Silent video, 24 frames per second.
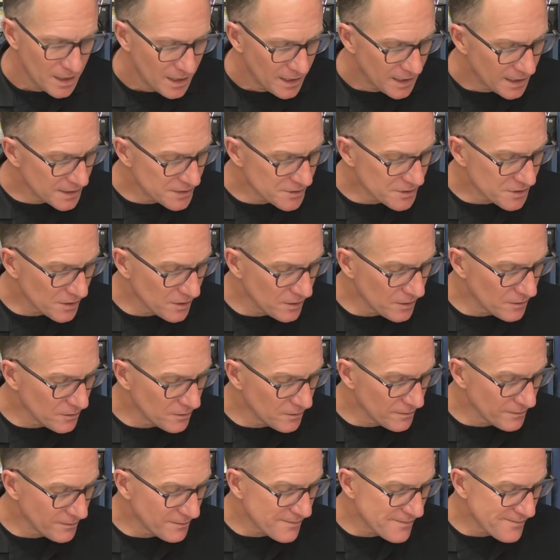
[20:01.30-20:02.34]
And
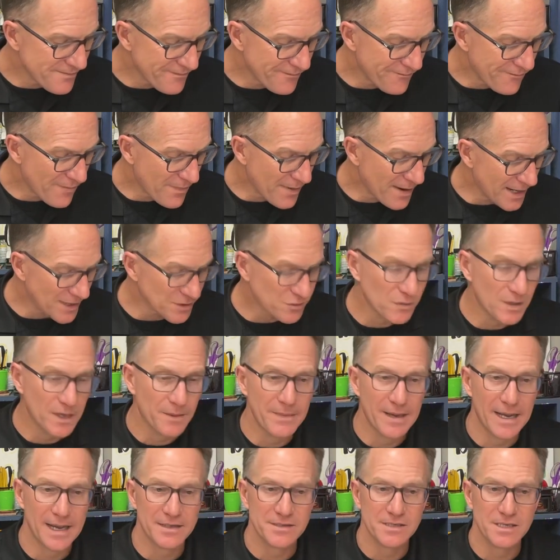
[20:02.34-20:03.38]
so that's what I'm
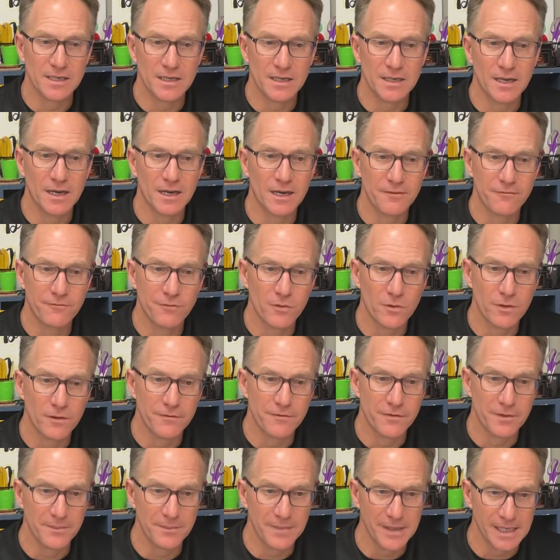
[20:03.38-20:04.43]
asking God
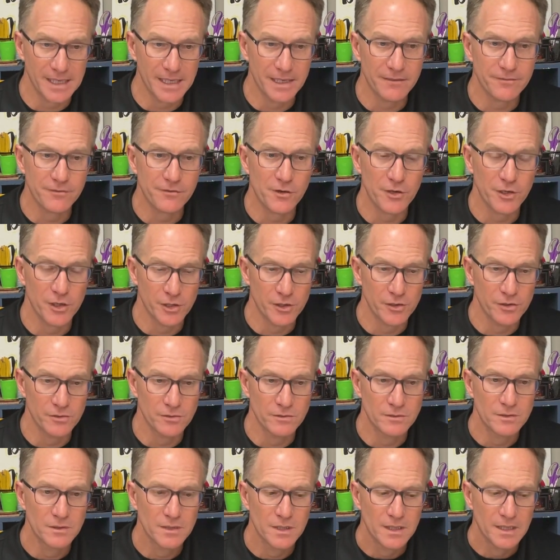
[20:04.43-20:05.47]
for me, for
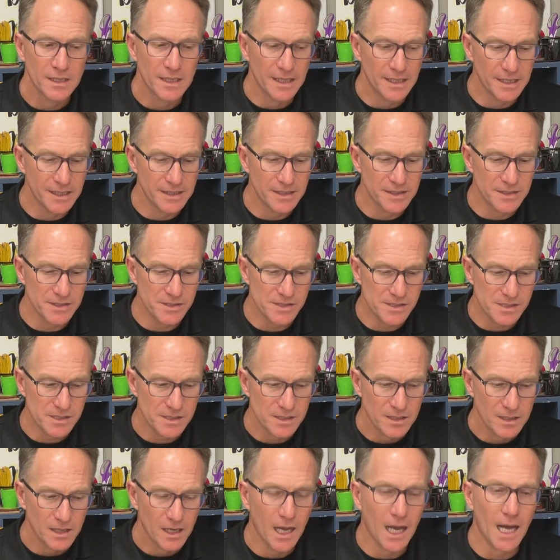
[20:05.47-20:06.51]
you, is
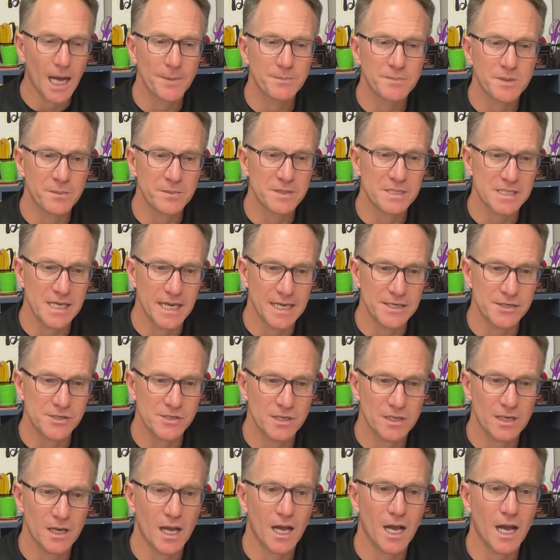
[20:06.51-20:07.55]

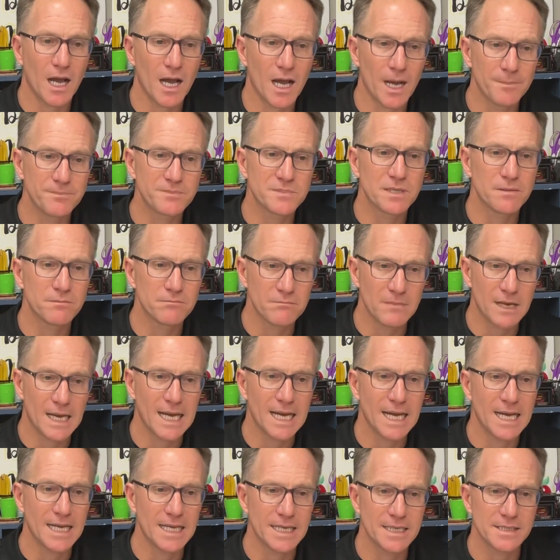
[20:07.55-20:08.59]
optimization.
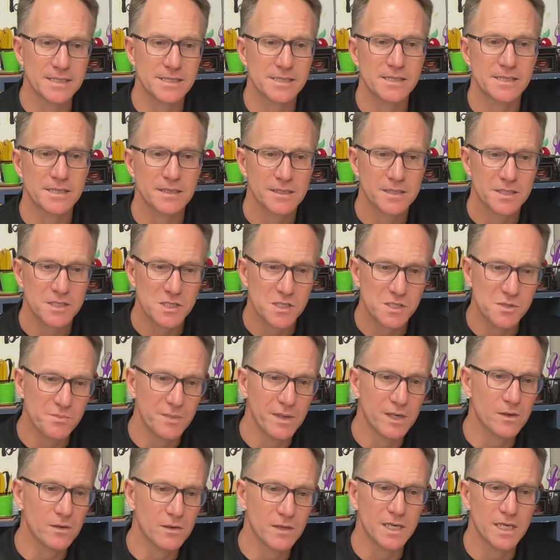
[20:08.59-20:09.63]
Optimize
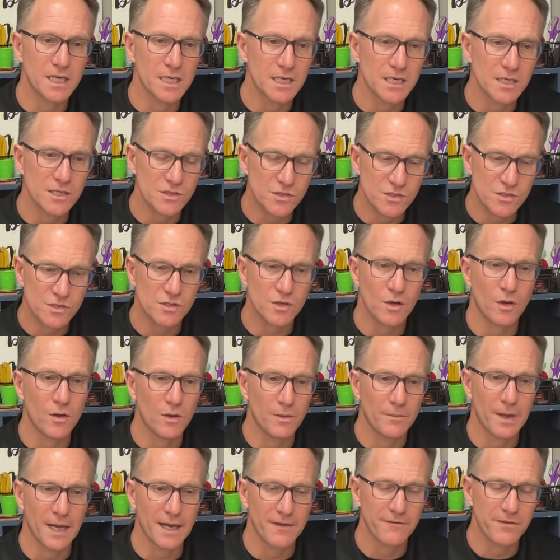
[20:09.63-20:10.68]
spirit, soul,
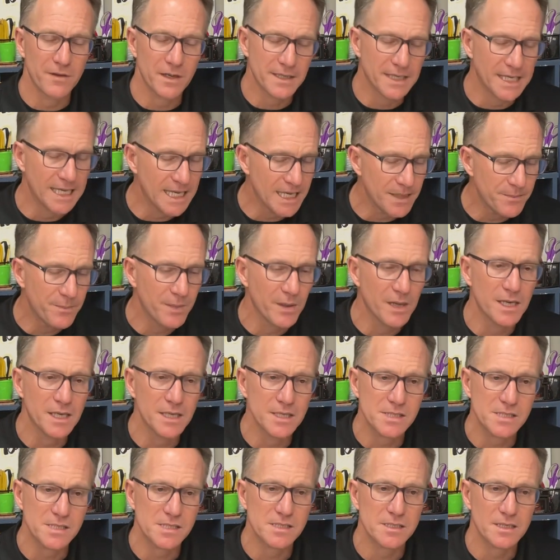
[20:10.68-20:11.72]
and body. Keep
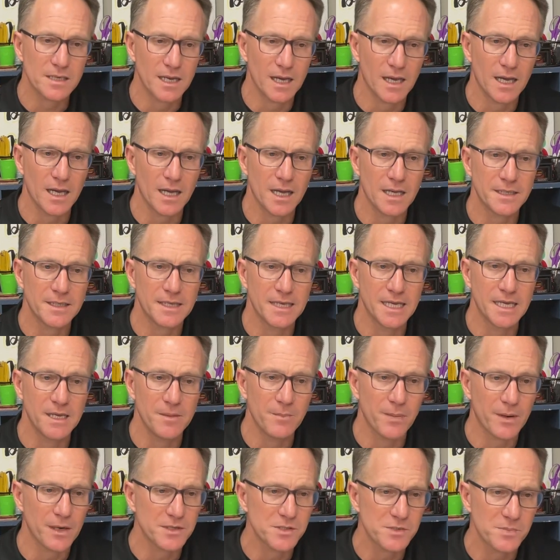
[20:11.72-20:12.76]
us, God, keep
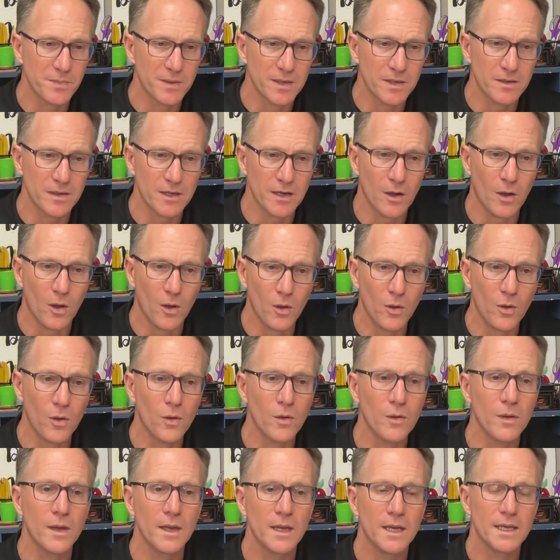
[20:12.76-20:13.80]
our spirit
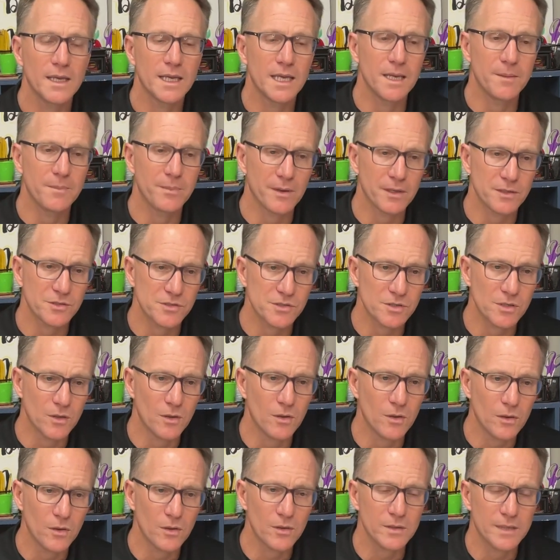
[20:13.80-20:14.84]
whole, keep our
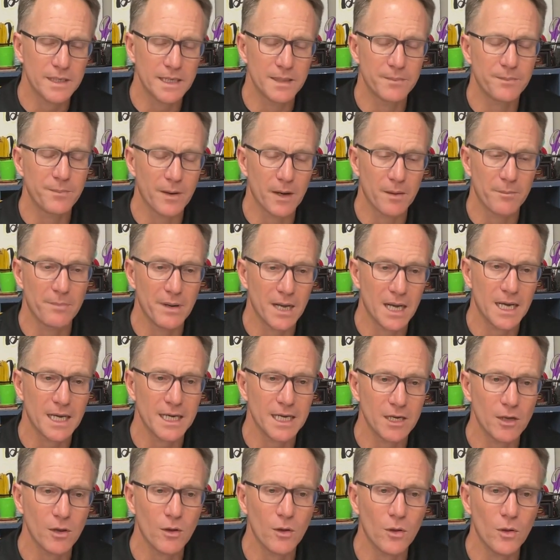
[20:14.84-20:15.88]
soul whole, keep our body
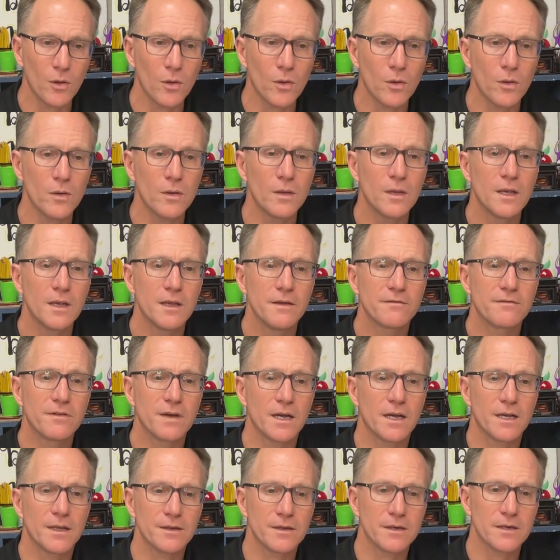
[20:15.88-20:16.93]
whole,
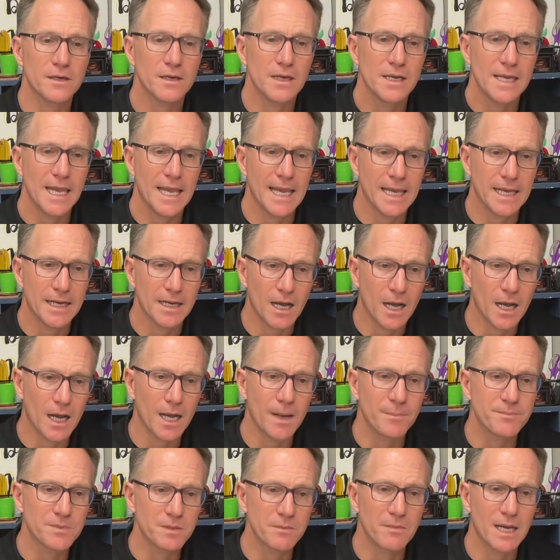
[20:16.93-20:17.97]
Father, and
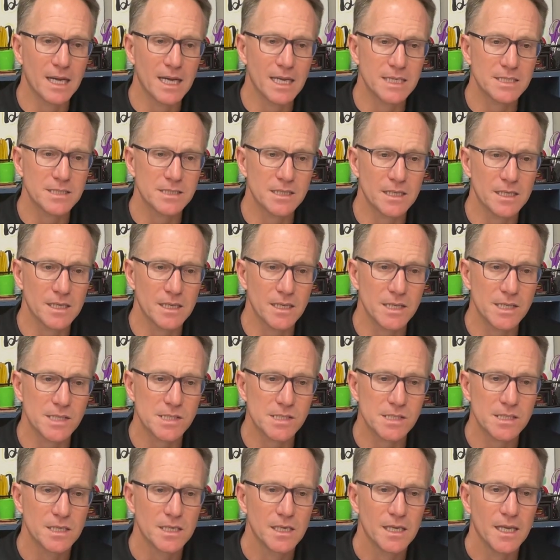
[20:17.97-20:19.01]
optimize
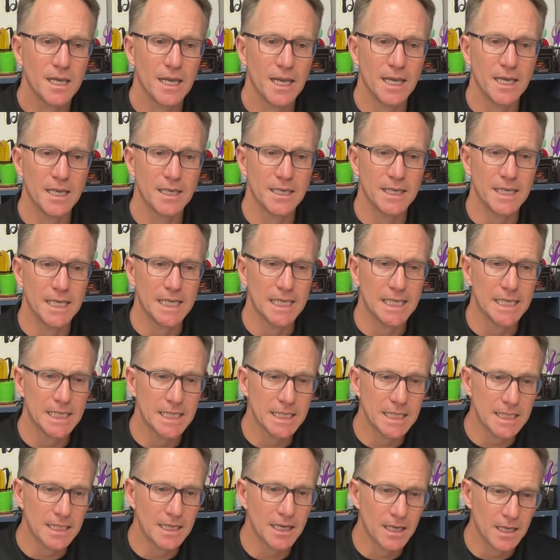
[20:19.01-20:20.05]
us and
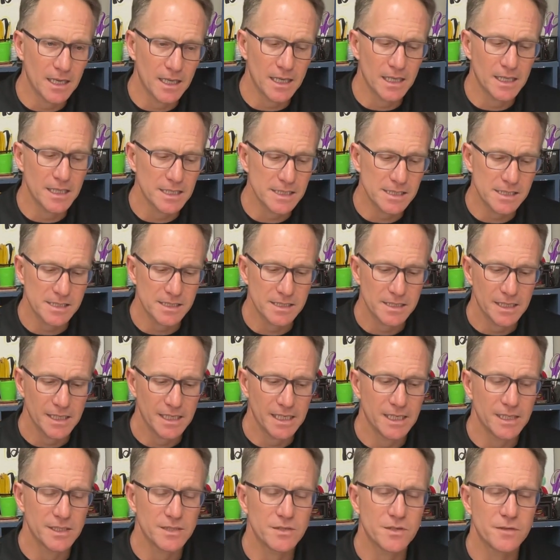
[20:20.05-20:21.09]
get us
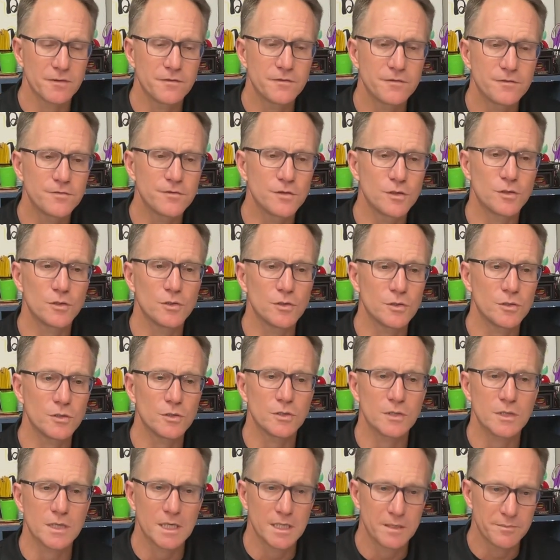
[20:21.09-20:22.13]
into
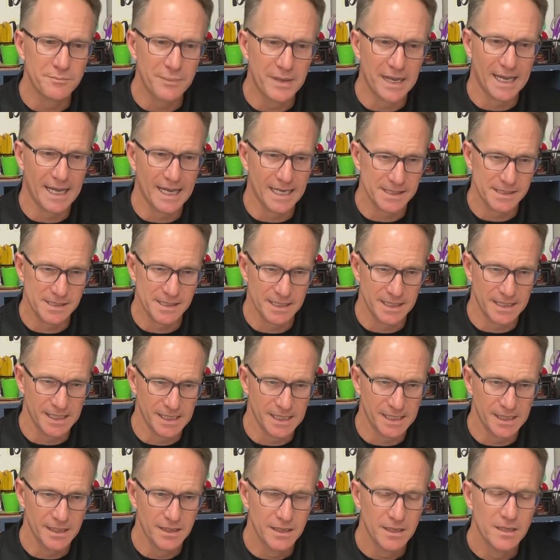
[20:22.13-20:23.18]
full
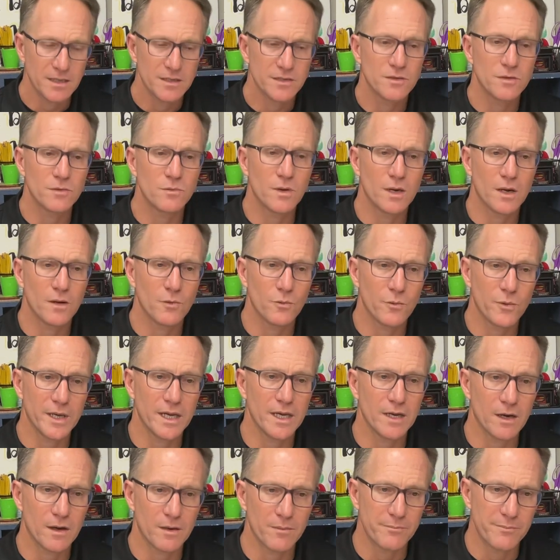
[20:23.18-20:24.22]
capacity to where
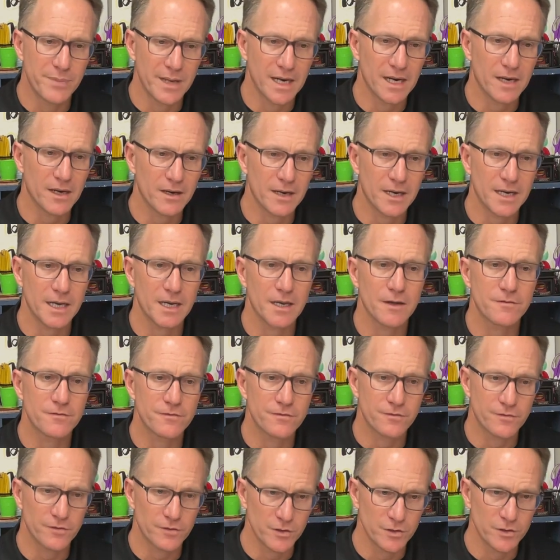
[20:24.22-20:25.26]
we are bearing
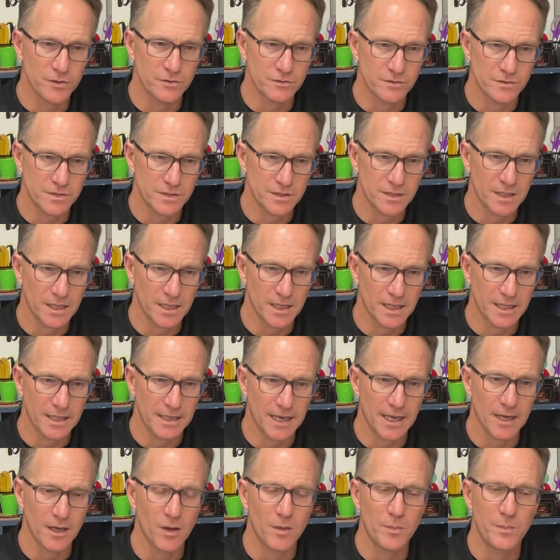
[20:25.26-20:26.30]
fruit. God,
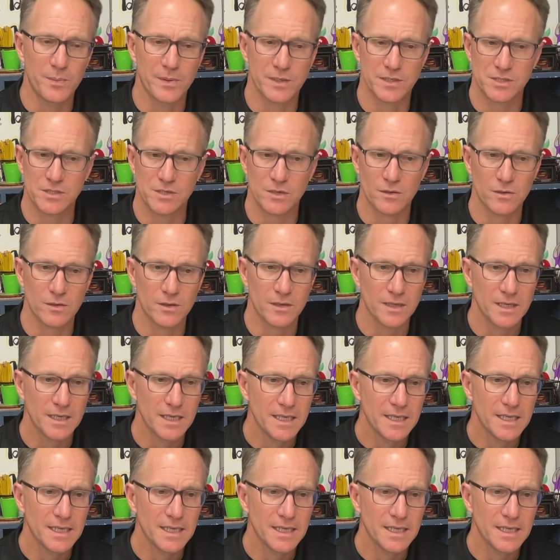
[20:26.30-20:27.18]
help us, Lord.